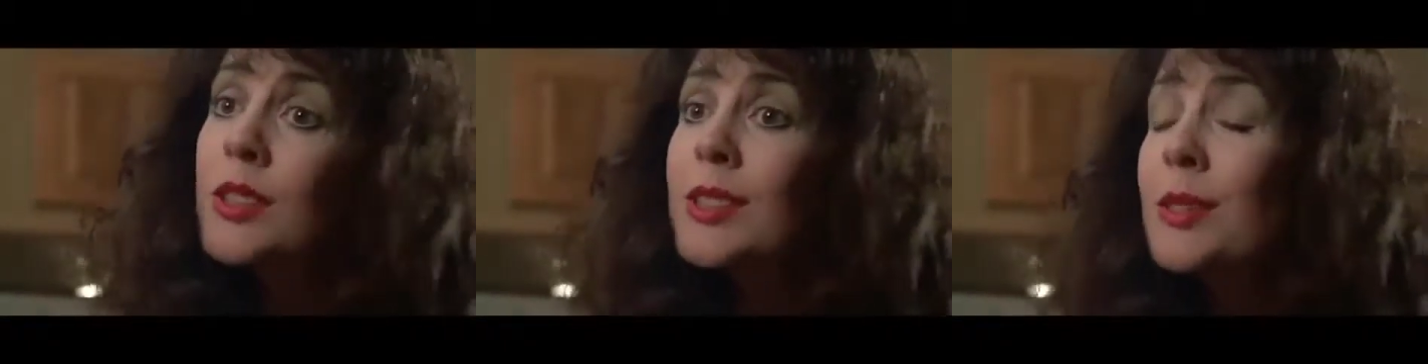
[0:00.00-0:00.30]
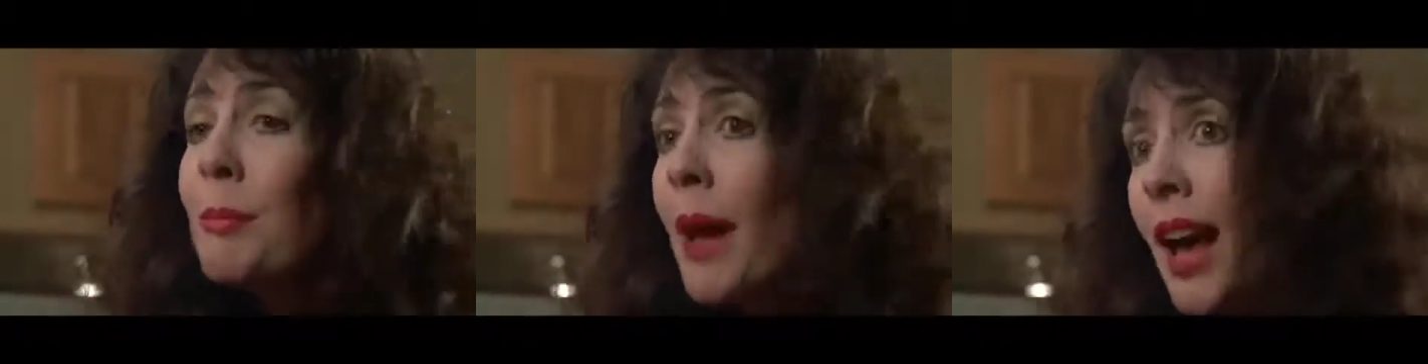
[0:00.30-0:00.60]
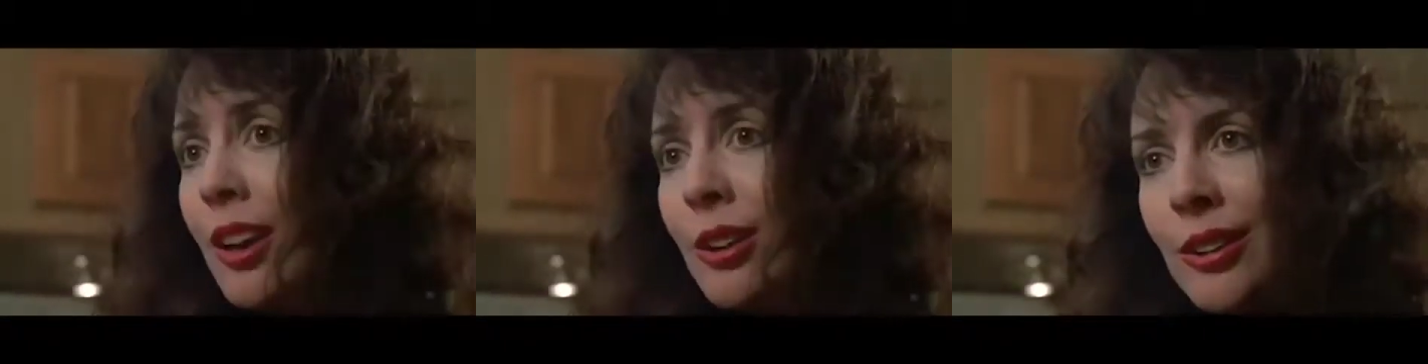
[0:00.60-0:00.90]
What's the
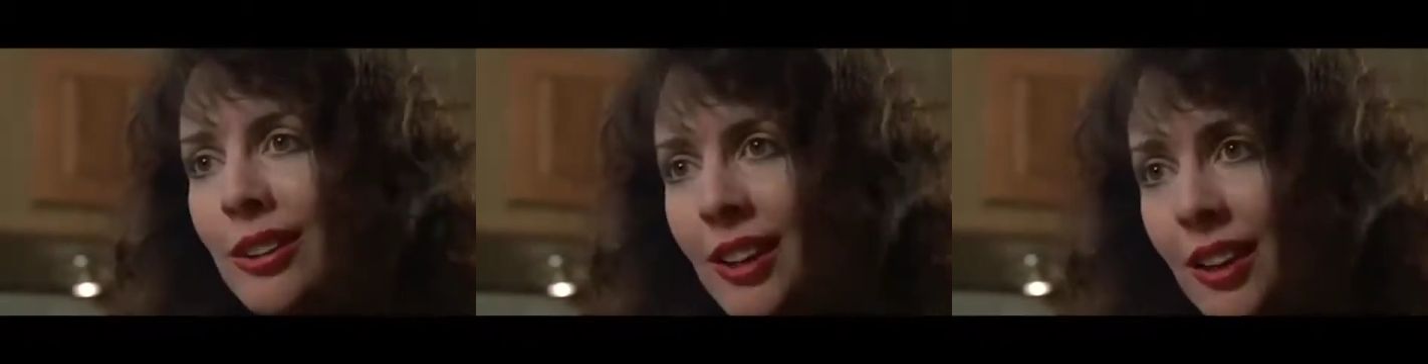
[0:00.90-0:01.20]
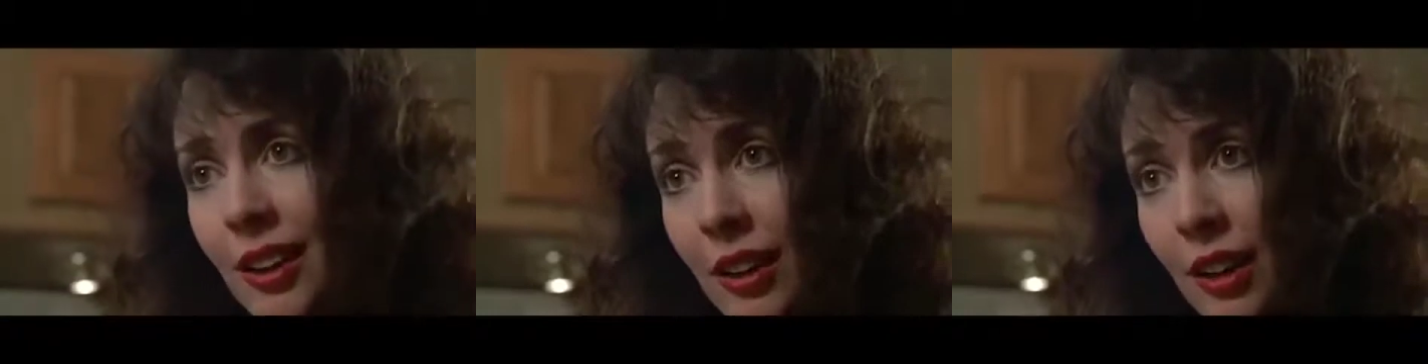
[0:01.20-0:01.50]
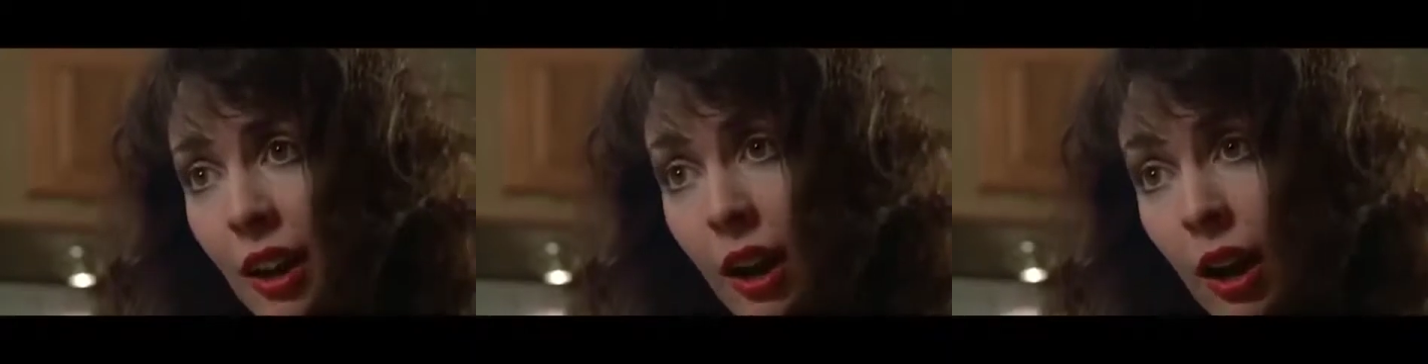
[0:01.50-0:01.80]
matter?
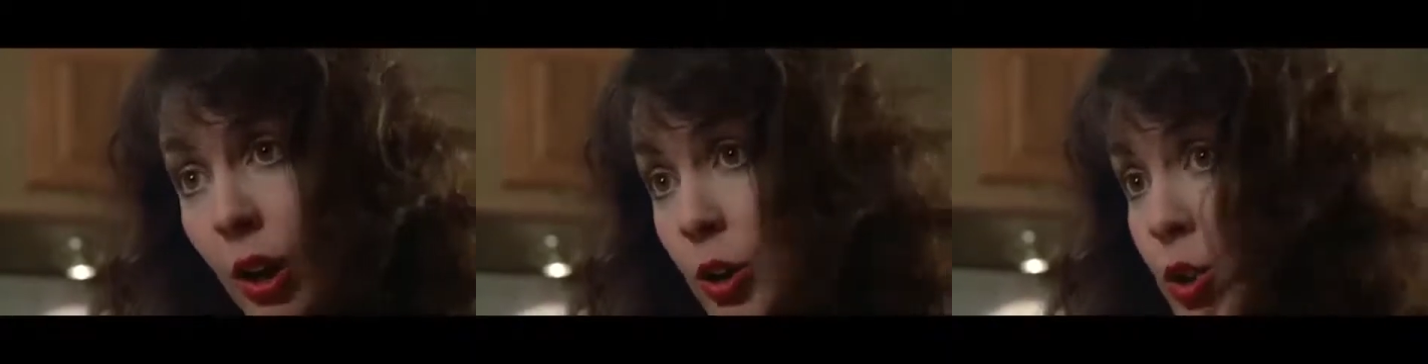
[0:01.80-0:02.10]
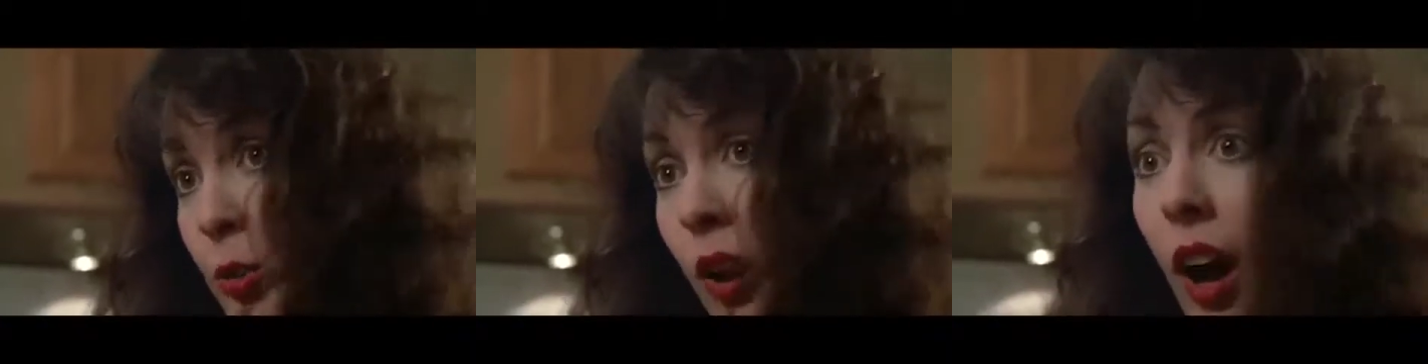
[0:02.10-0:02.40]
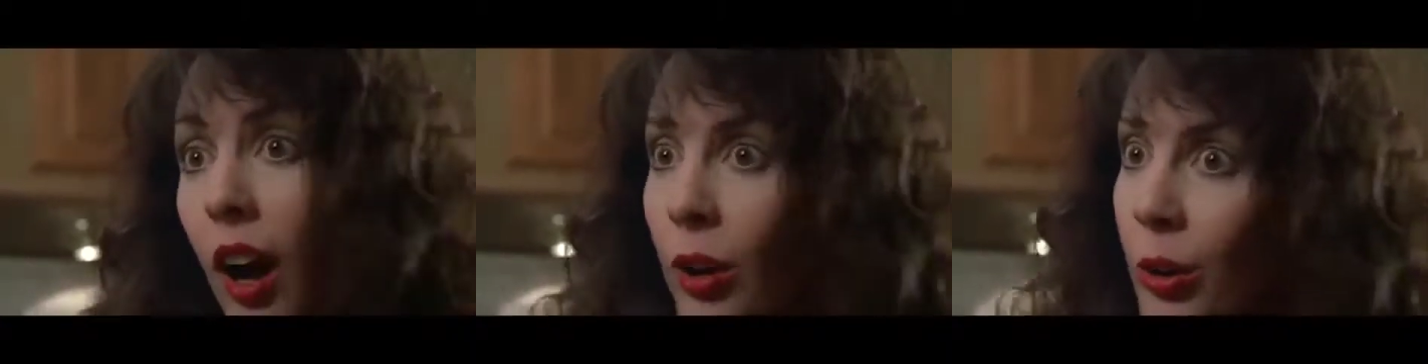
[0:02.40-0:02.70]
Aren't
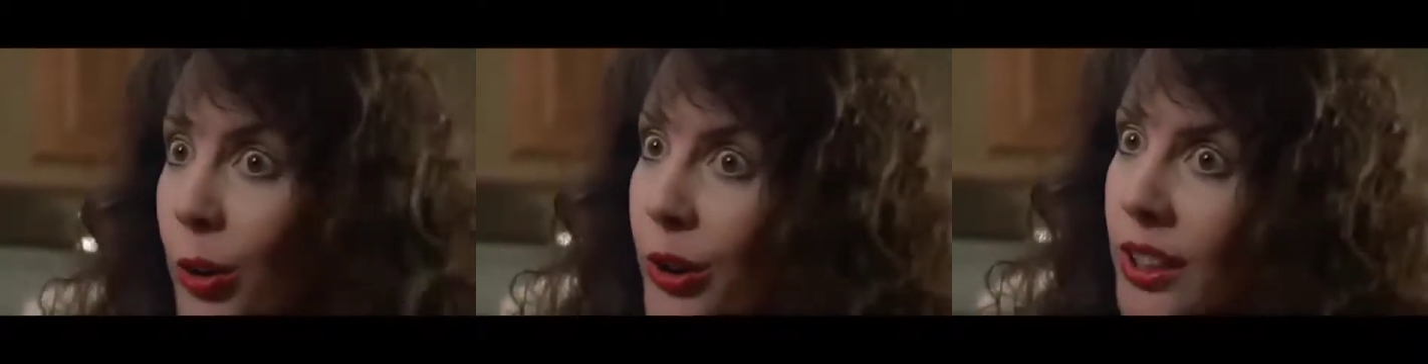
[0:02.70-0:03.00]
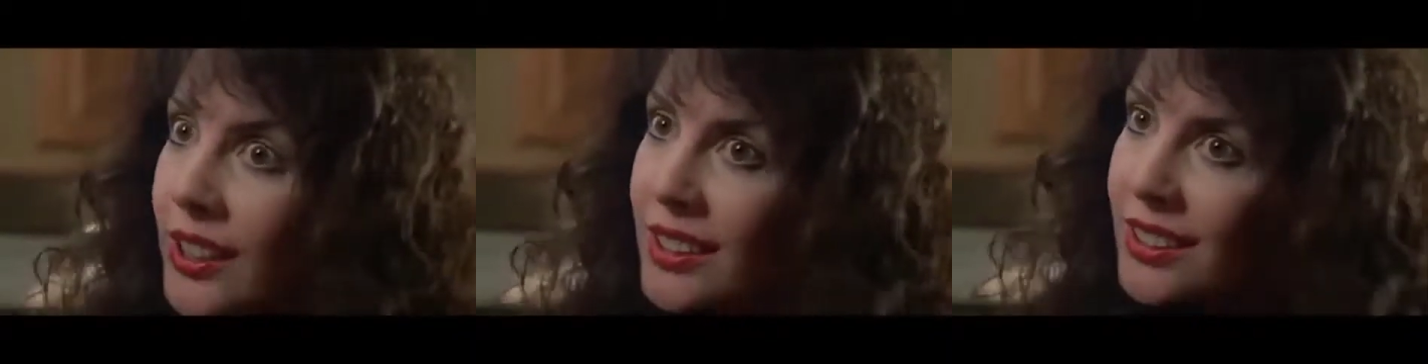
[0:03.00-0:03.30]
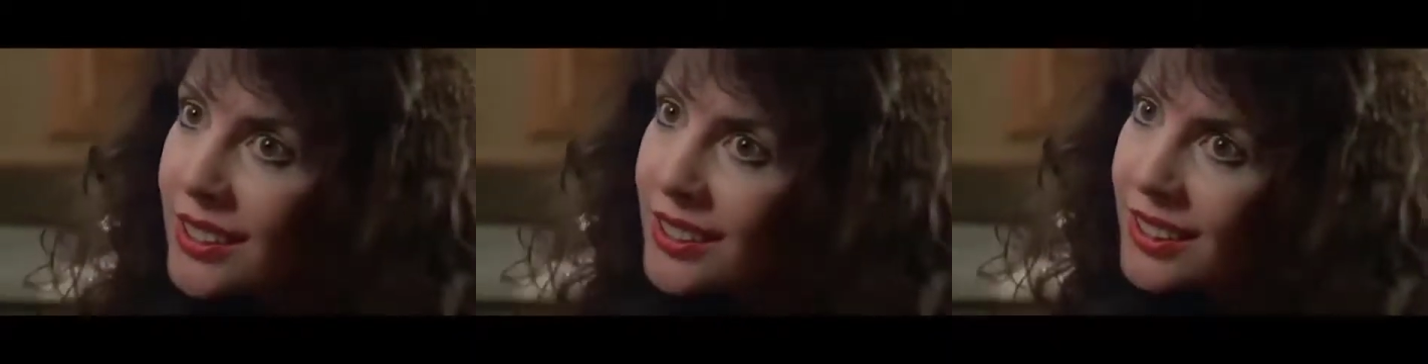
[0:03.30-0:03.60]
you hungry?